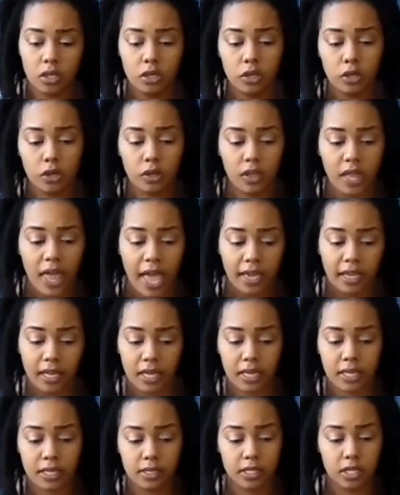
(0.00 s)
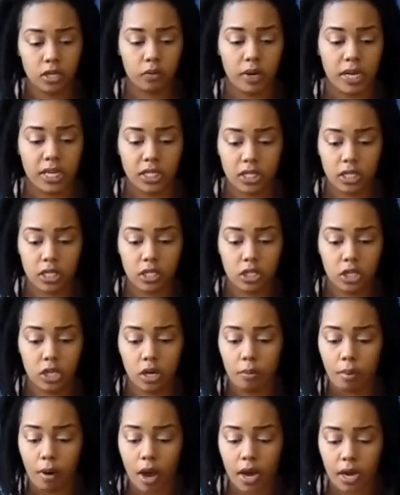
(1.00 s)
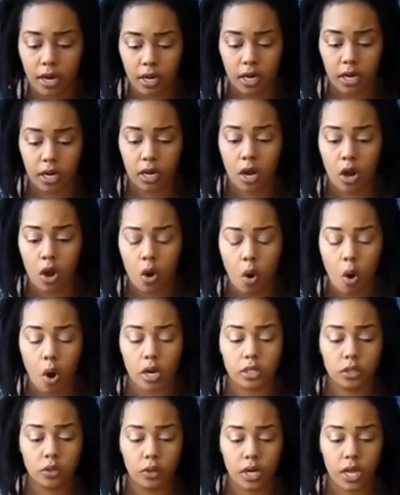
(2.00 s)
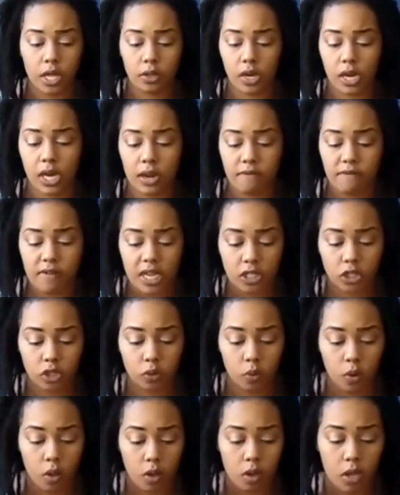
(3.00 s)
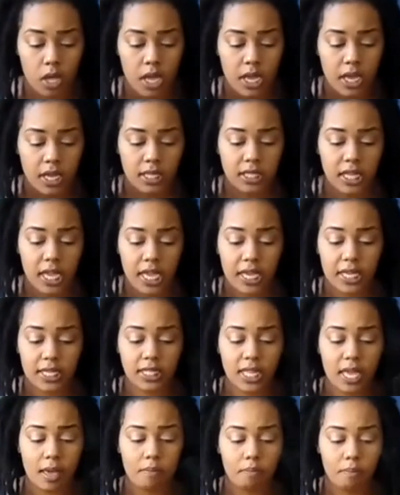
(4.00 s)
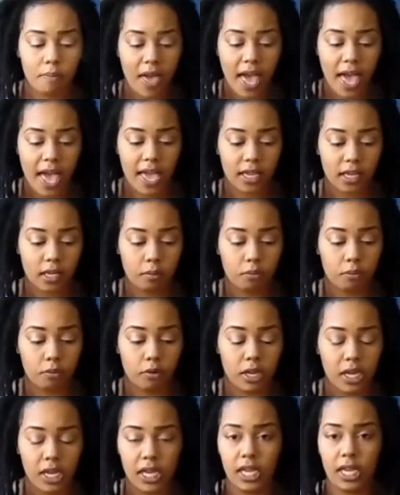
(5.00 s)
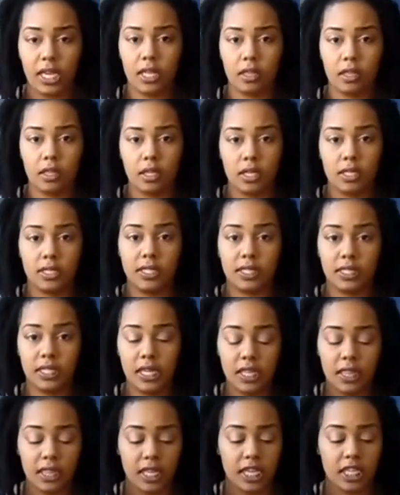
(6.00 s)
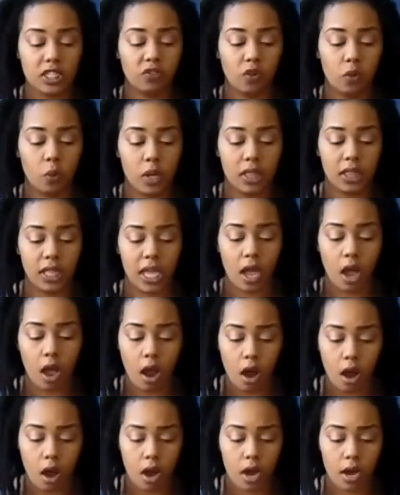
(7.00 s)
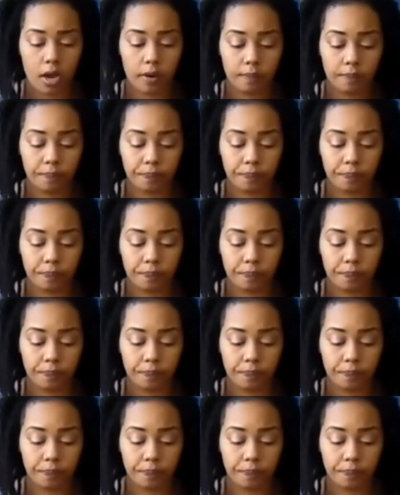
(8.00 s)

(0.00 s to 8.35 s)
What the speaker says: you're lacking consideration to your partner or to another individual. Take a step back, breathe, see things for what they are.